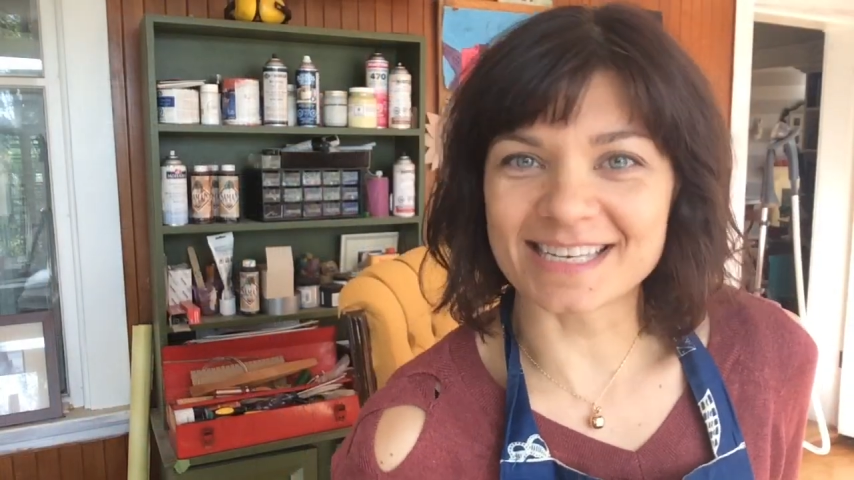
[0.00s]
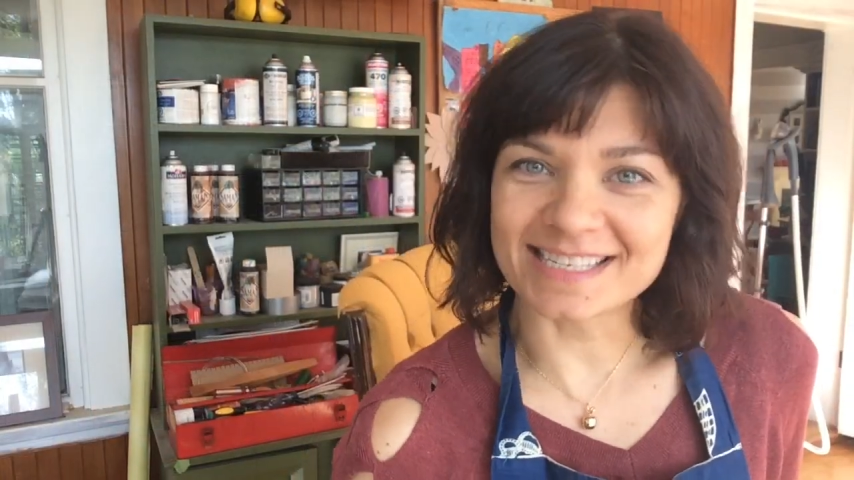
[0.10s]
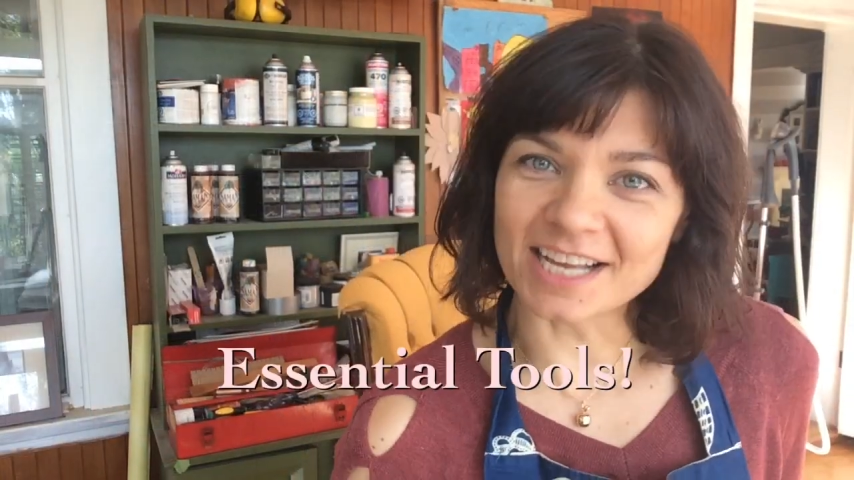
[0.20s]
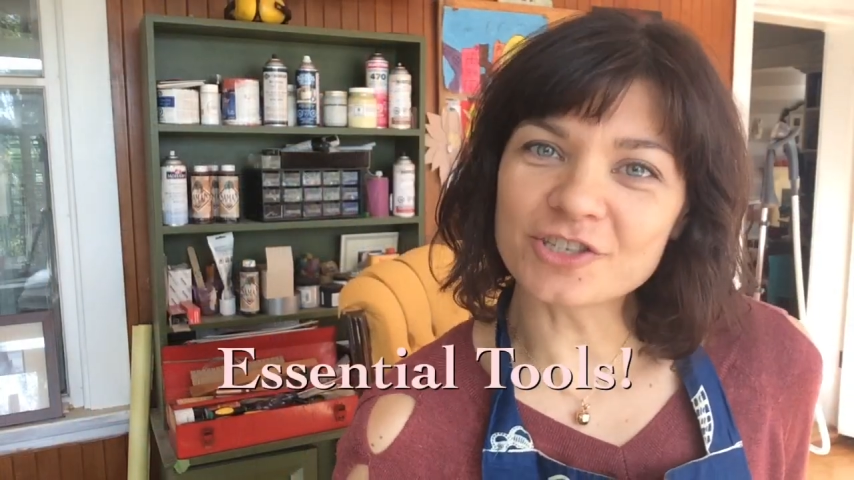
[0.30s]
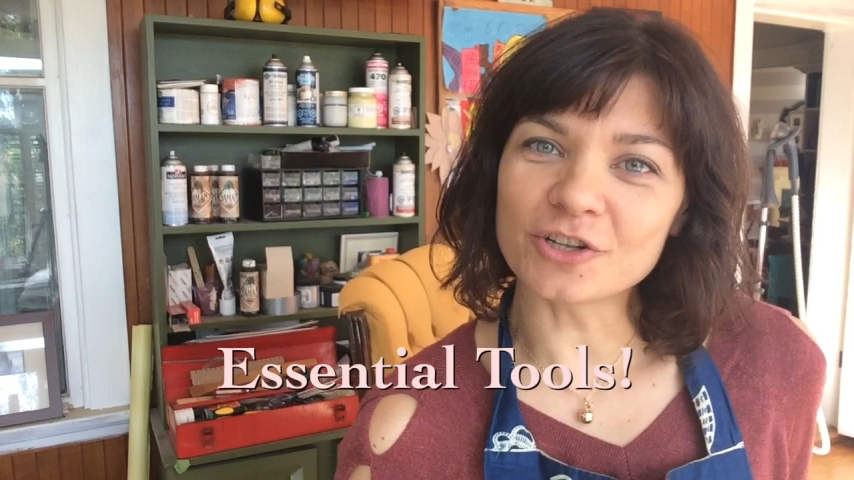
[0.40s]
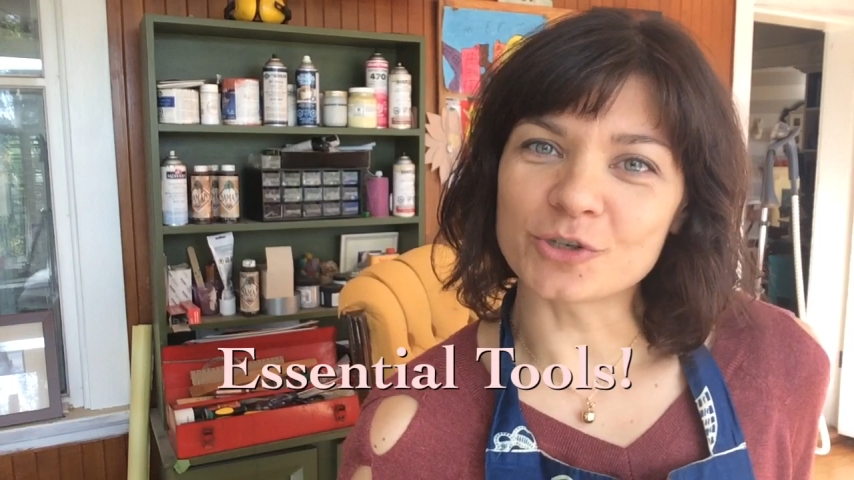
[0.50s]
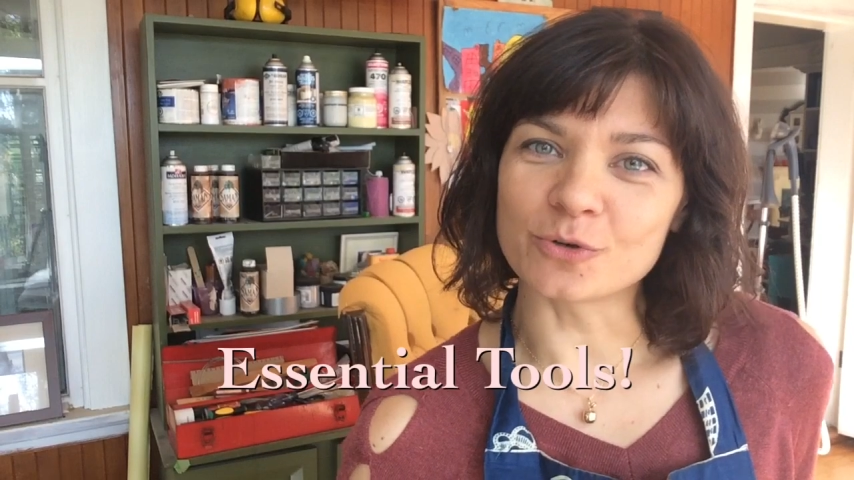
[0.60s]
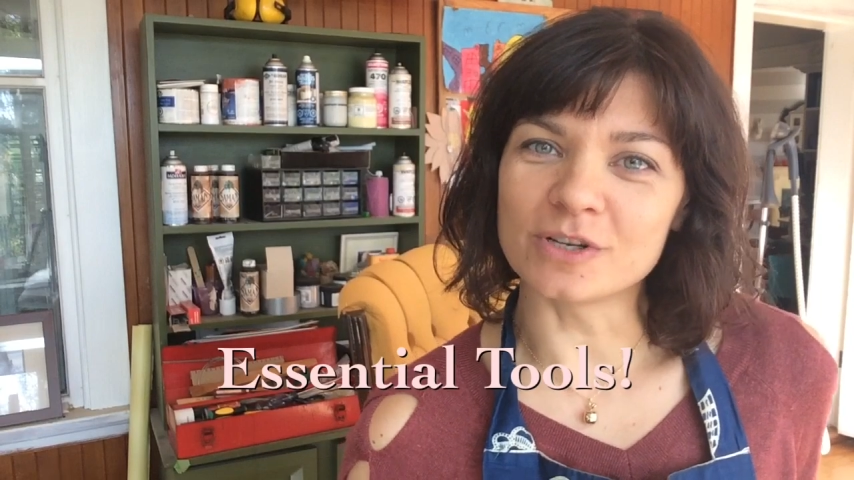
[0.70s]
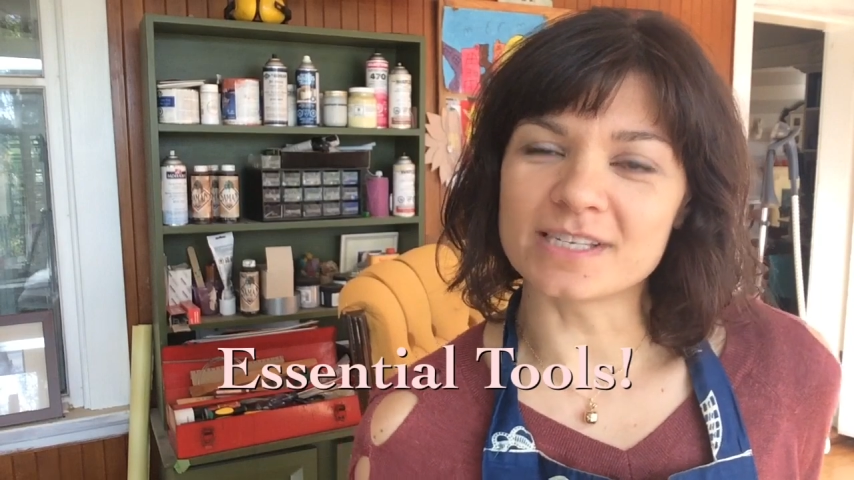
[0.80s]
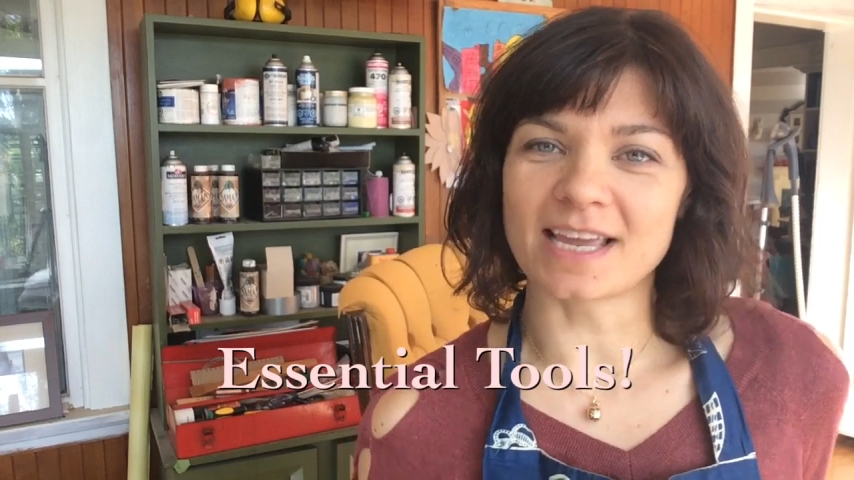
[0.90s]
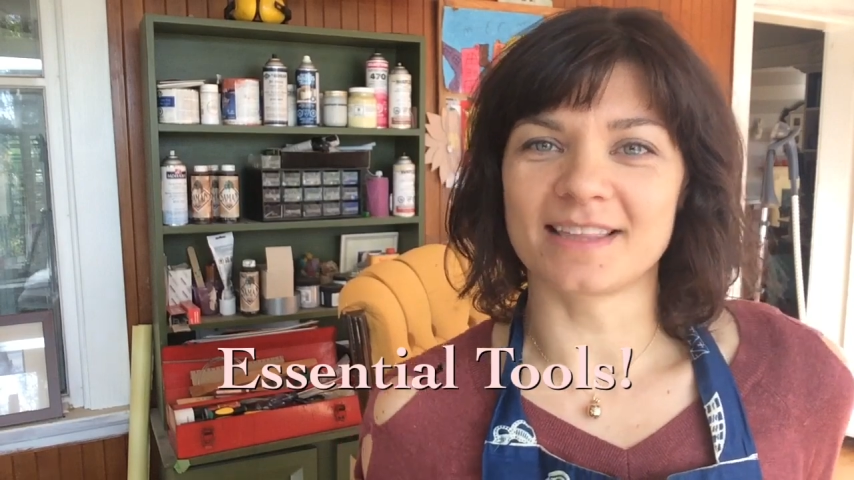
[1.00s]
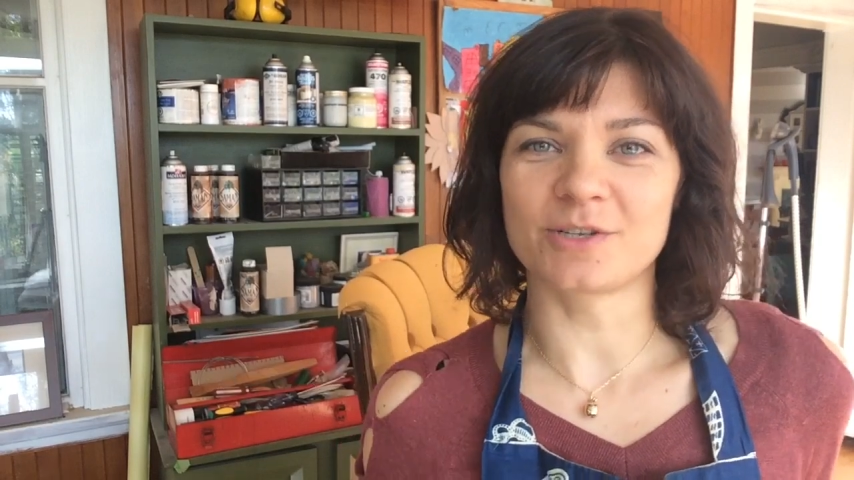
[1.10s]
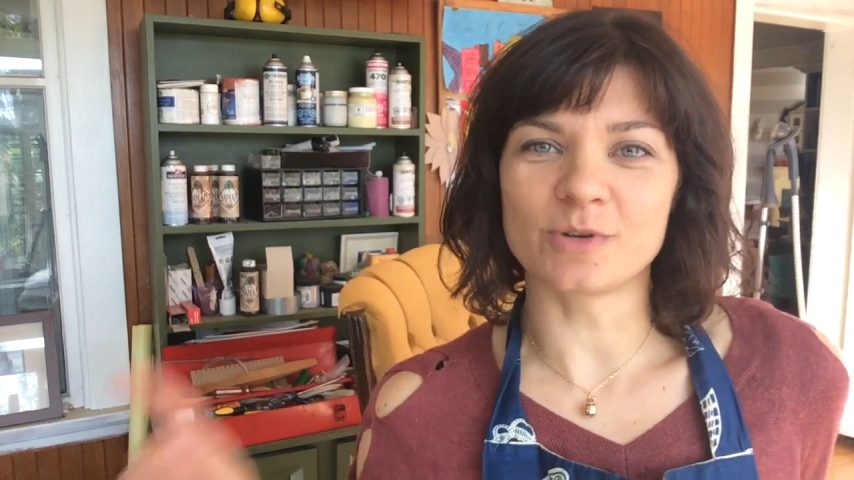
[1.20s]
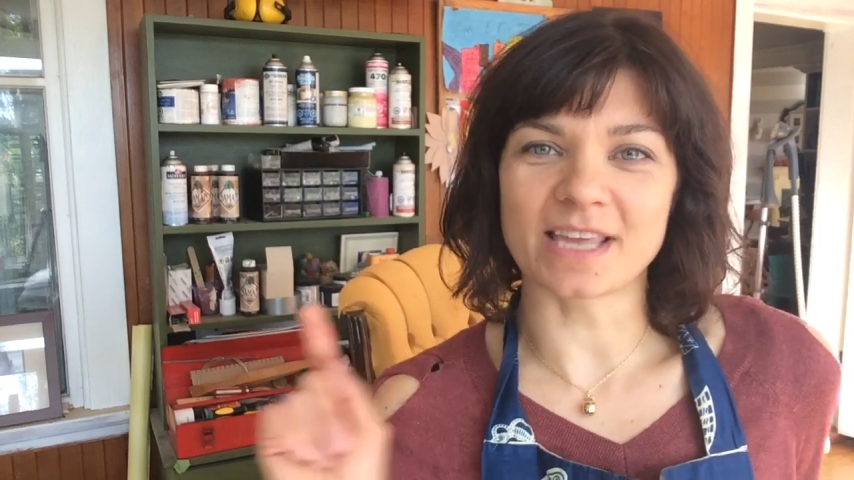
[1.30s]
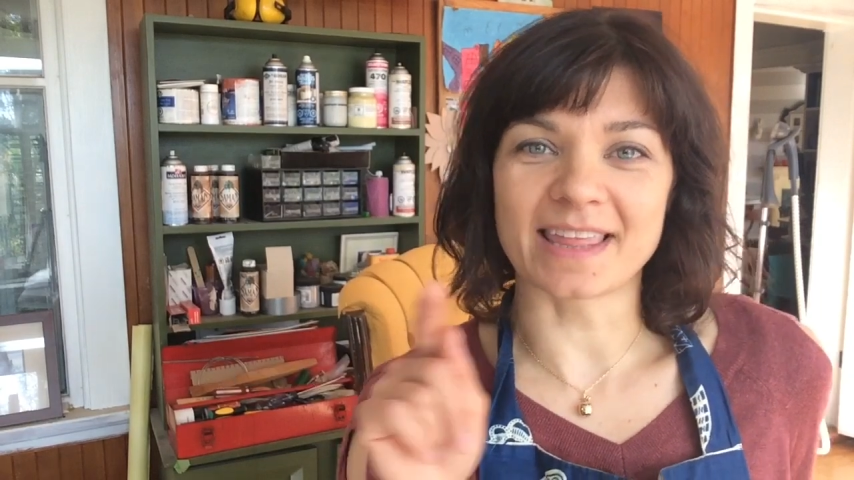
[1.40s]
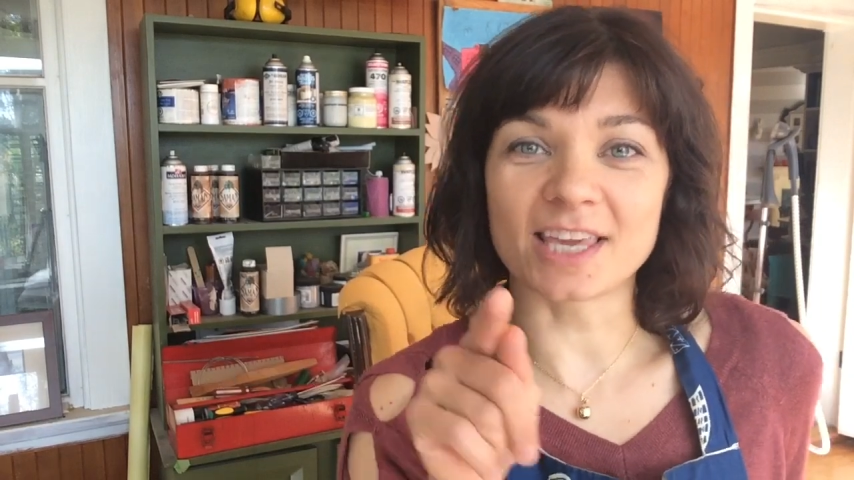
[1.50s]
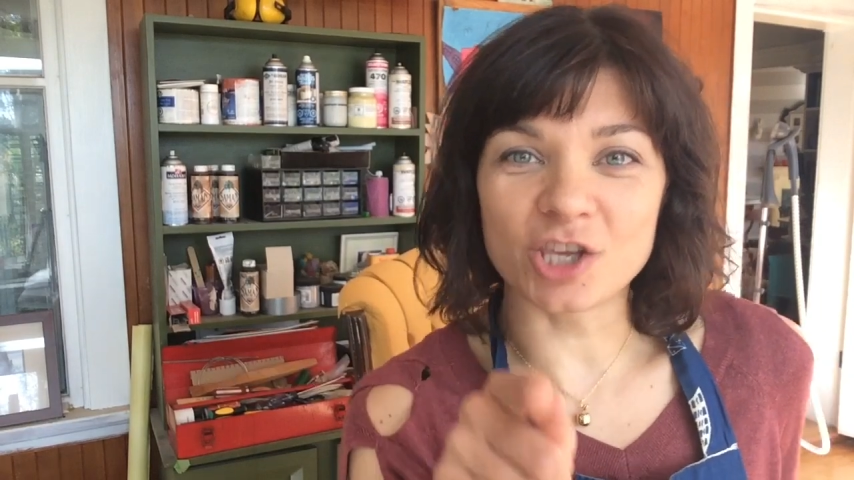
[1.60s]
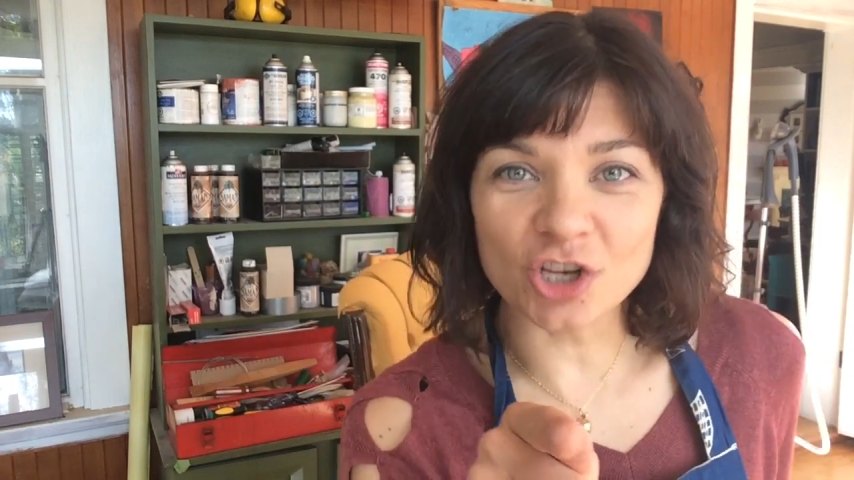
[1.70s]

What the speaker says: the essential tools, and the tools I think